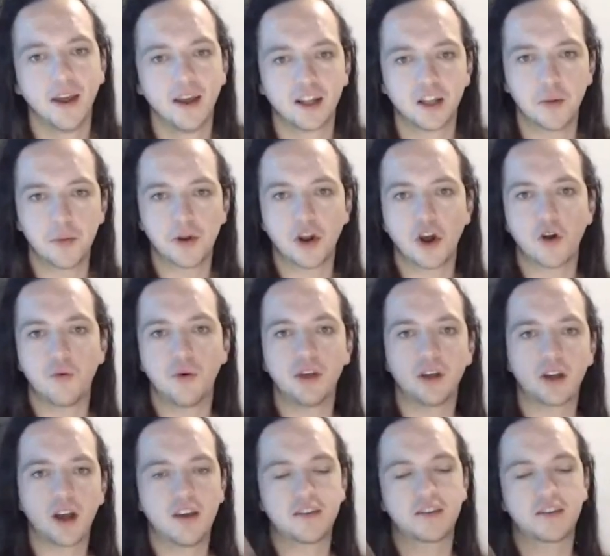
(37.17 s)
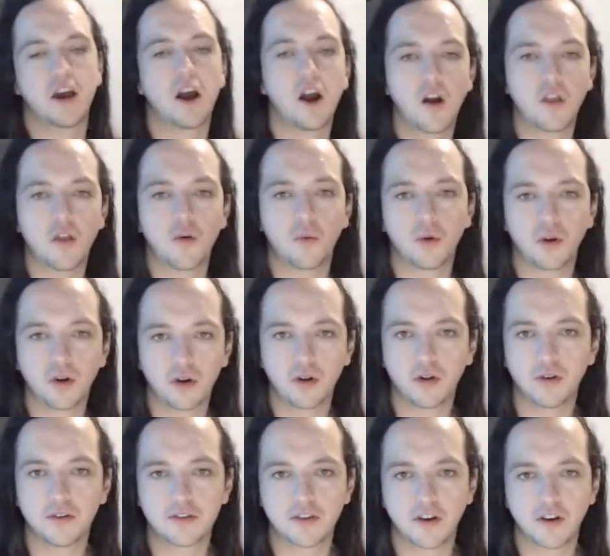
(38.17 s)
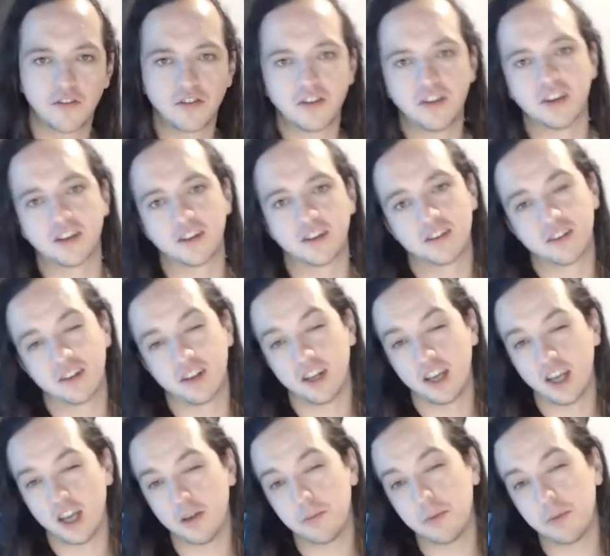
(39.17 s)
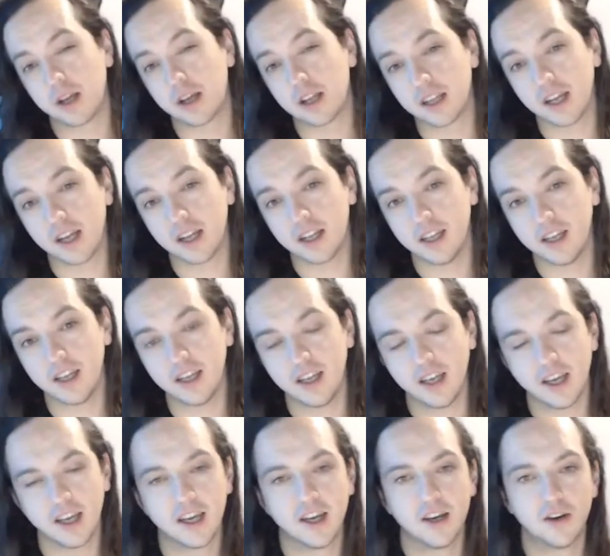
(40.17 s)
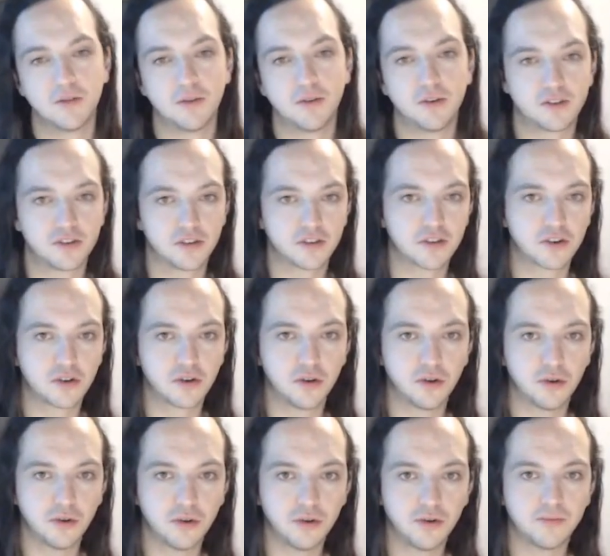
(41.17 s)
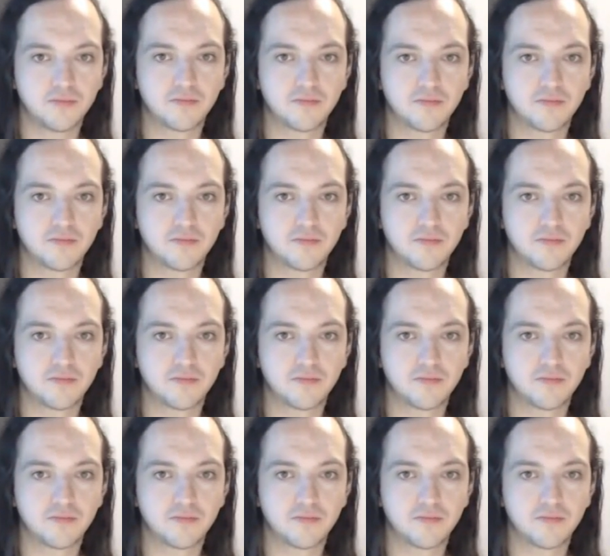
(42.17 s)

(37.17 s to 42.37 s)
Let me know where you guys are in the world. Obviously, you can see and hear me clearly, which is cool.